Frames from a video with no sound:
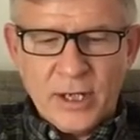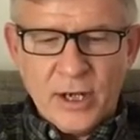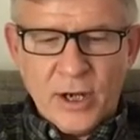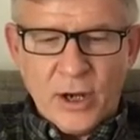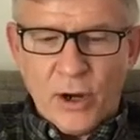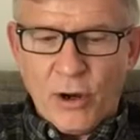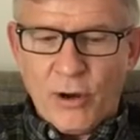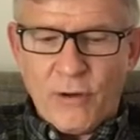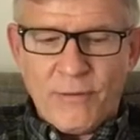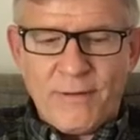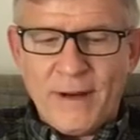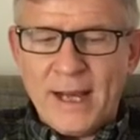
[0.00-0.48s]

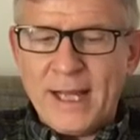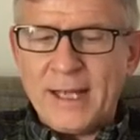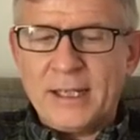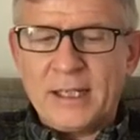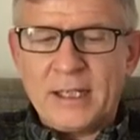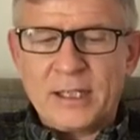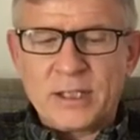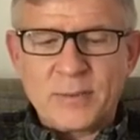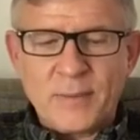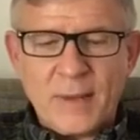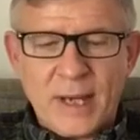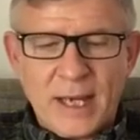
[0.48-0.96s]
or
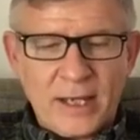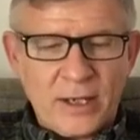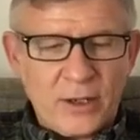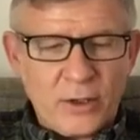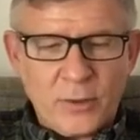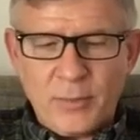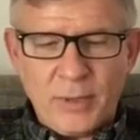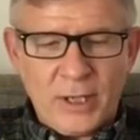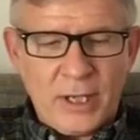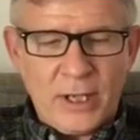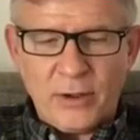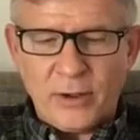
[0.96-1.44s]
vandals might
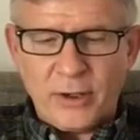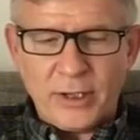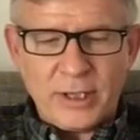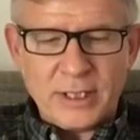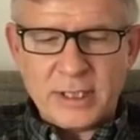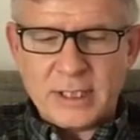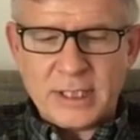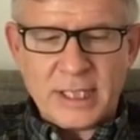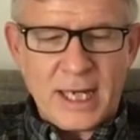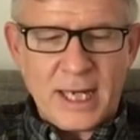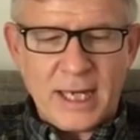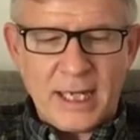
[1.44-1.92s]
come along and
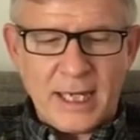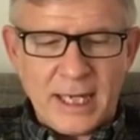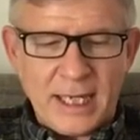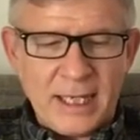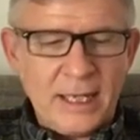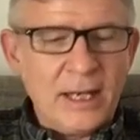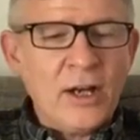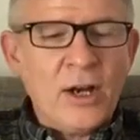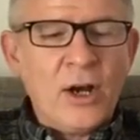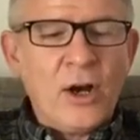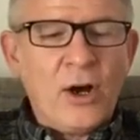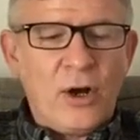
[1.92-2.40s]
attack it,
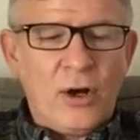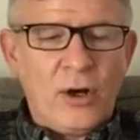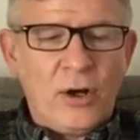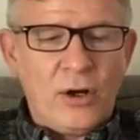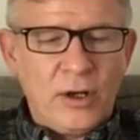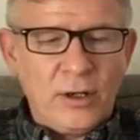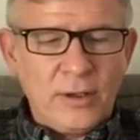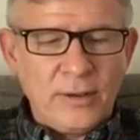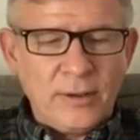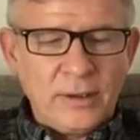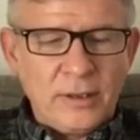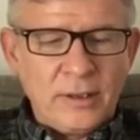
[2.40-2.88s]

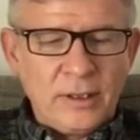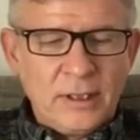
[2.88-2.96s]
or...